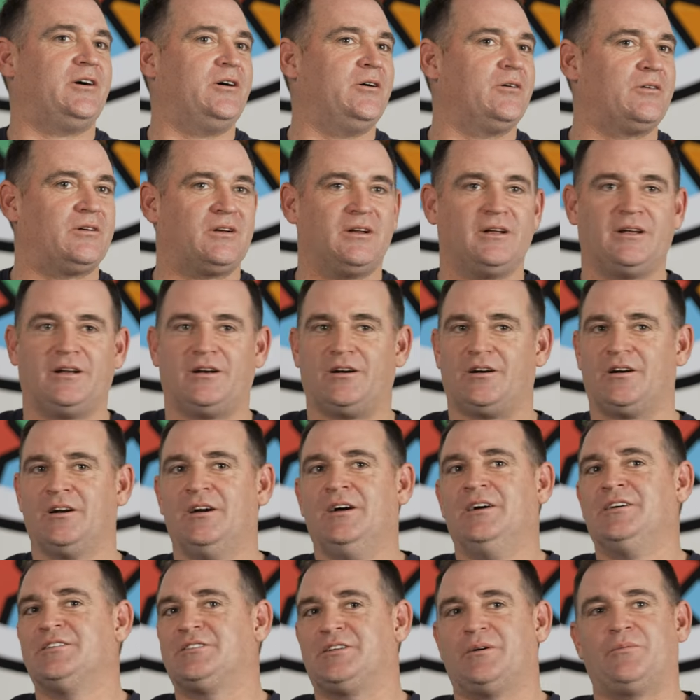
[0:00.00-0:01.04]
Oakland
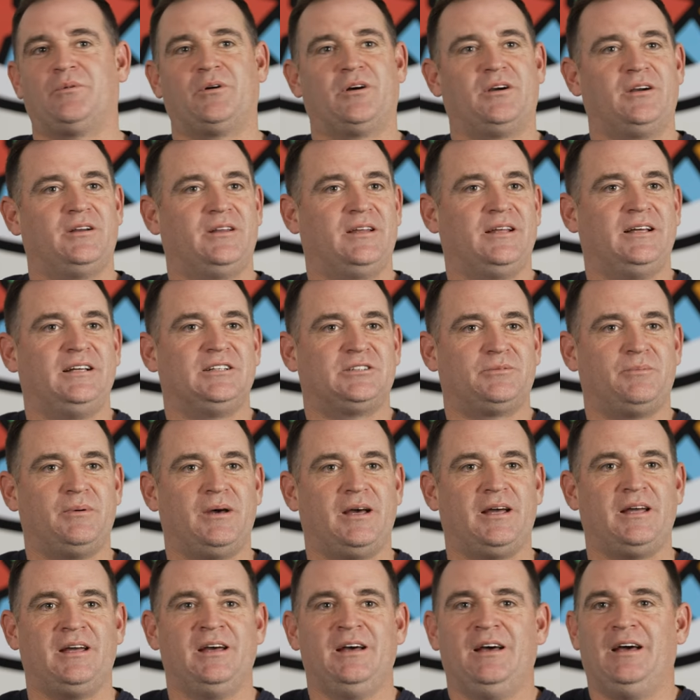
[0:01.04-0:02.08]
or somewhere in the East
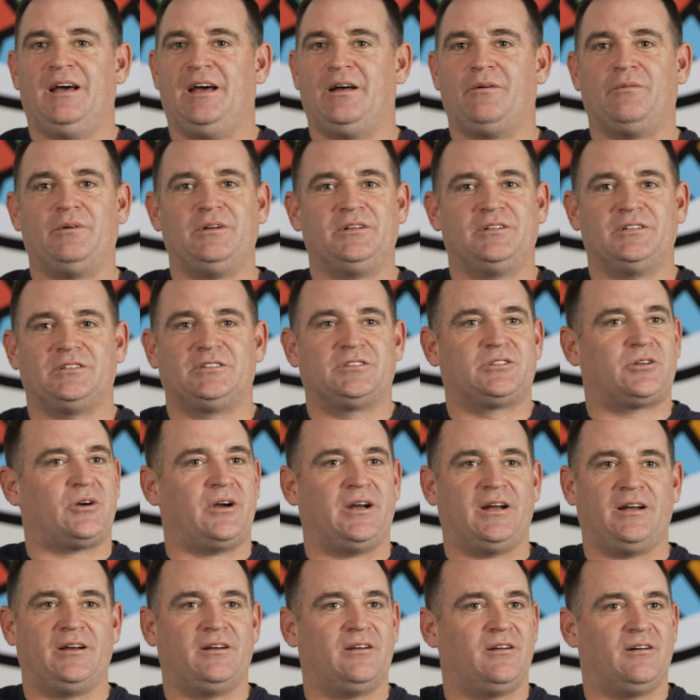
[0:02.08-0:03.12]
Bay, and we just
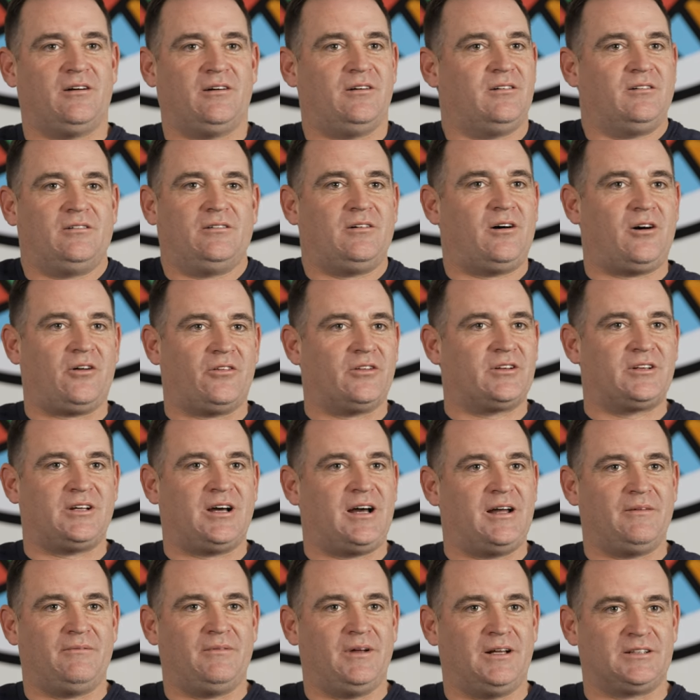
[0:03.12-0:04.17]
train all the
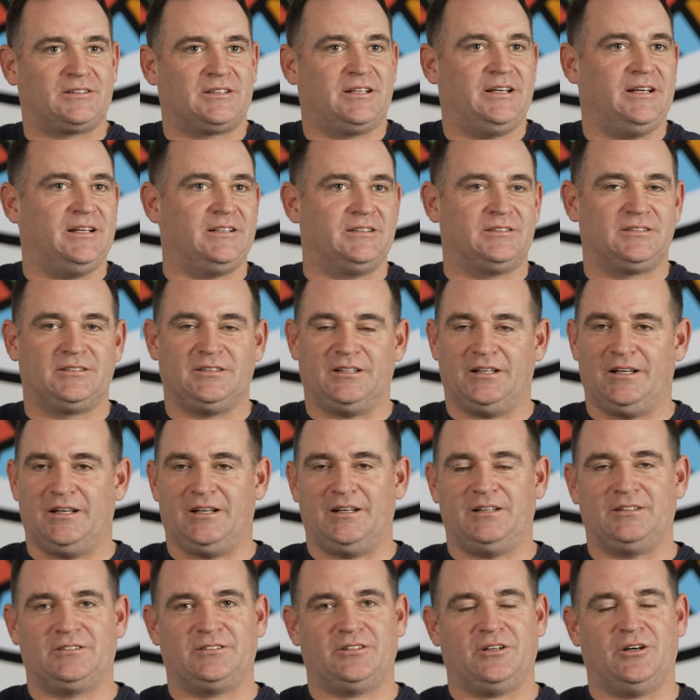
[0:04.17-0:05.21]
time as kids.
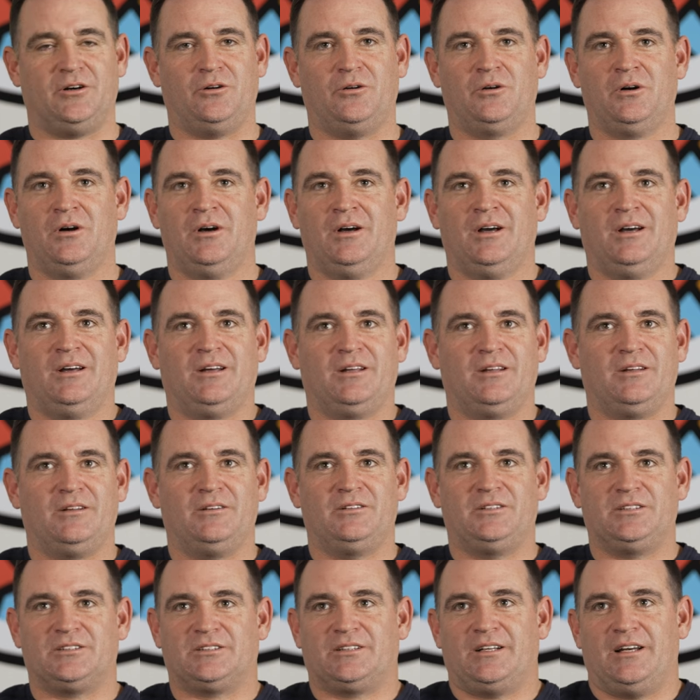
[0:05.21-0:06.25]
And so you
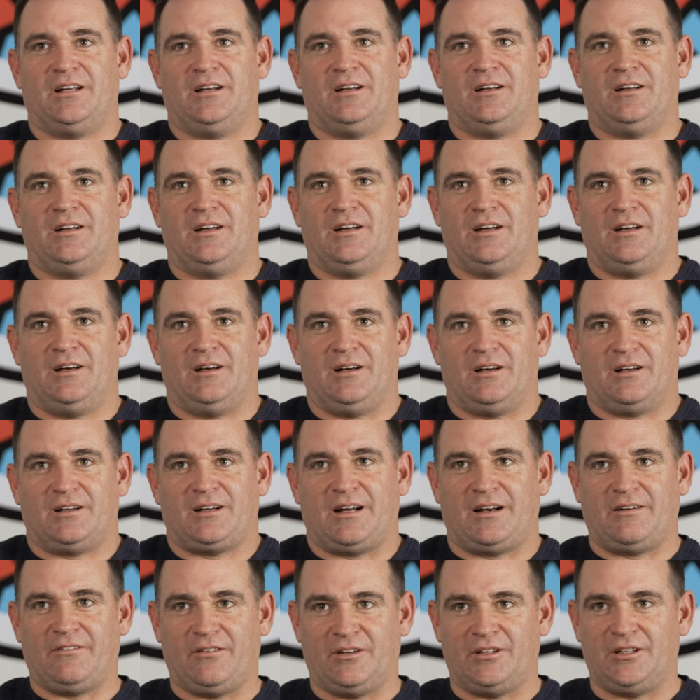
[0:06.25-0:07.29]
just get a, a
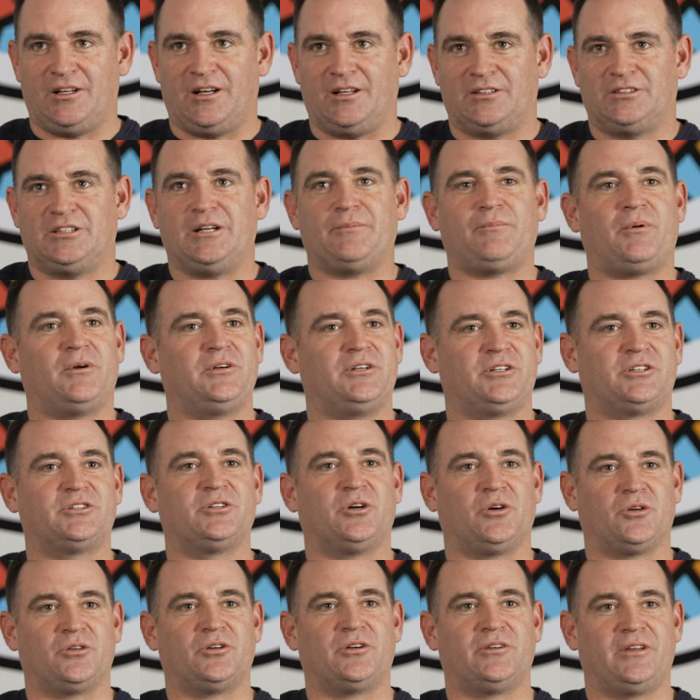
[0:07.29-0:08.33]
kind of a, a, chip on your
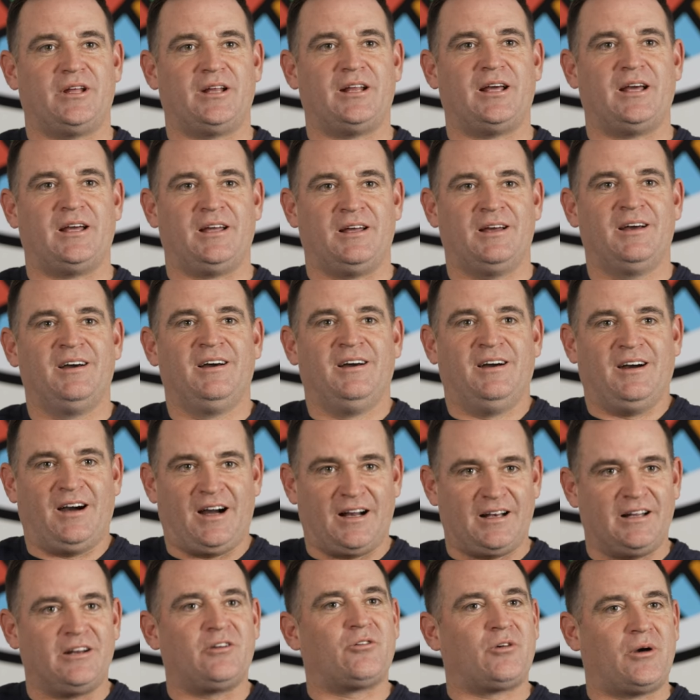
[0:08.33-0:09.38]
shoulder that, hey,
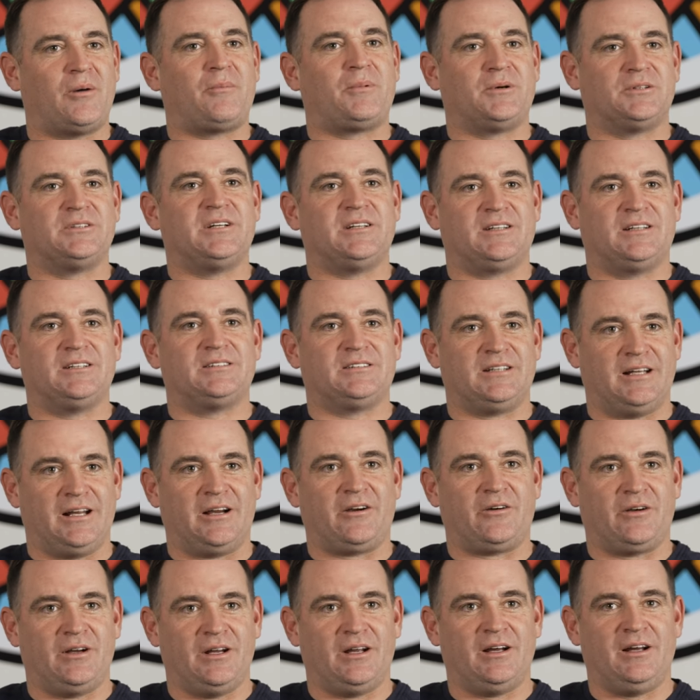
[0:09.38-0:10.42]
I need to represent this
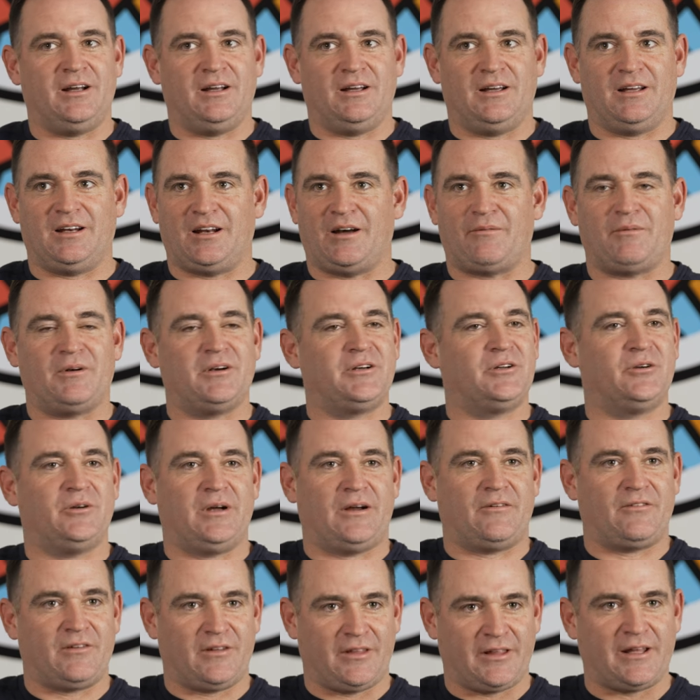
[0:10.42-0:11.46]
area, and I'm going to do
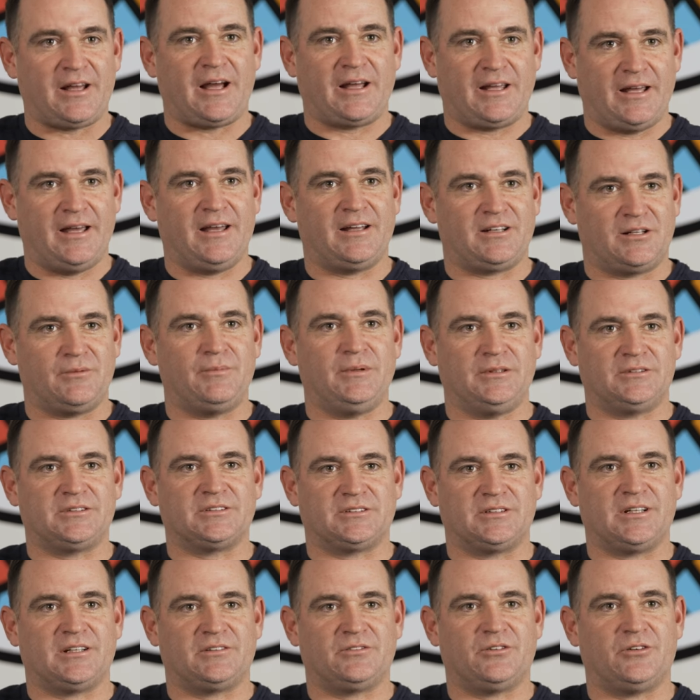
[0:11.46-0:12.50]
everything I can to be
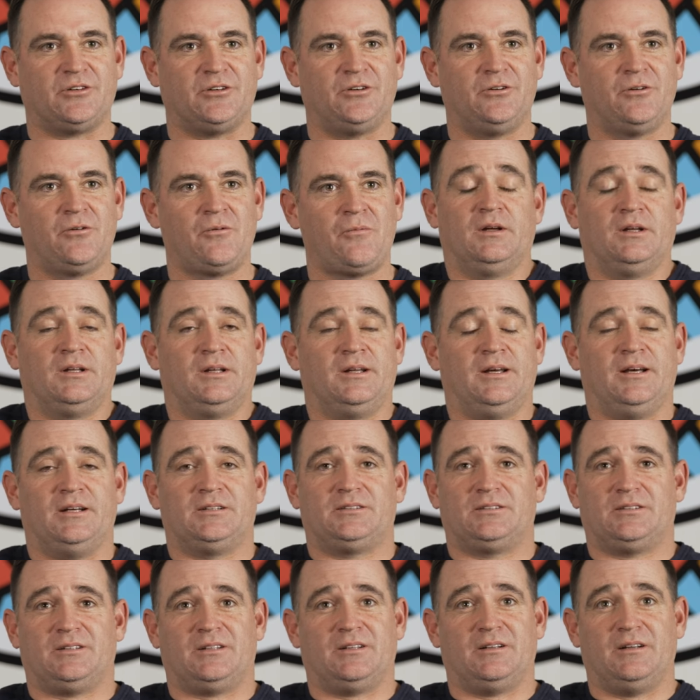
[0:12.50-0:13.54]
successful. Yes,